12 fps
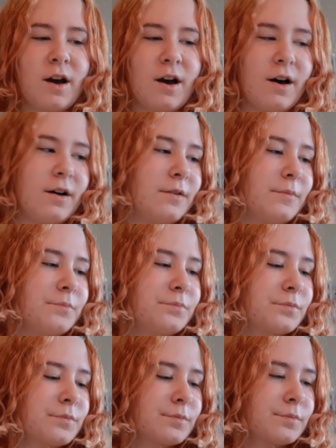
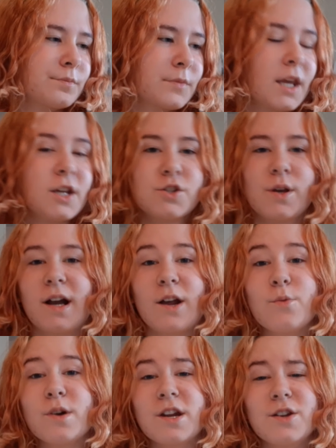Um, so I kind
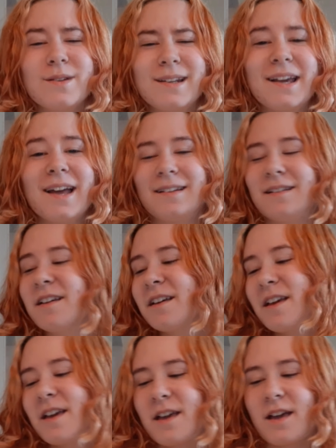of want to do it again.
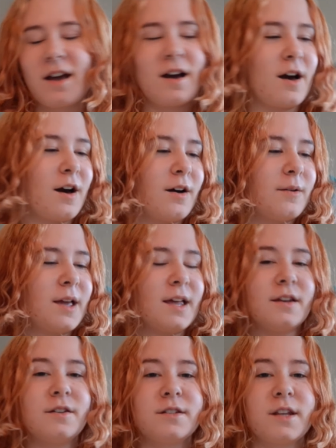Uh,
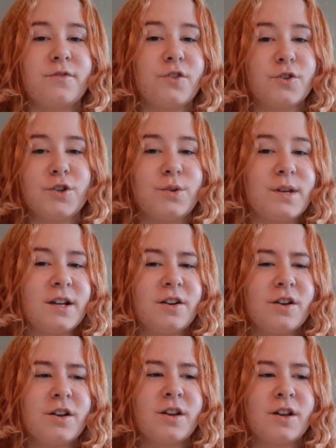and if you're new
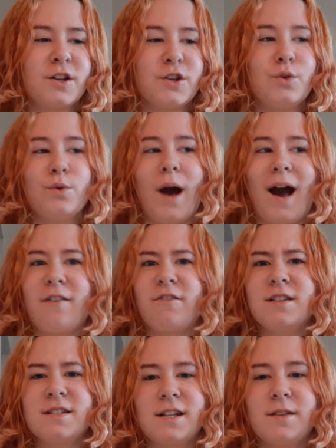here, you
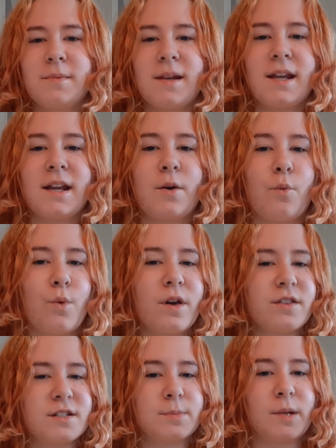haven't seen me
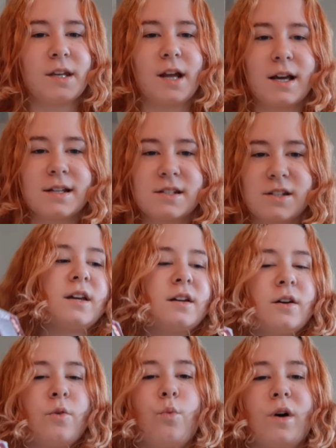with split dyes.
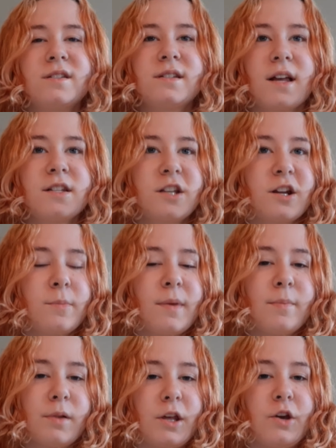So one side's going to
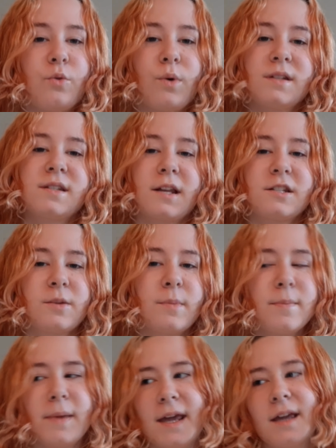be blue, one side's going
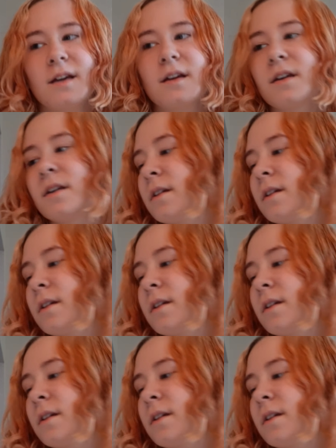to be pink.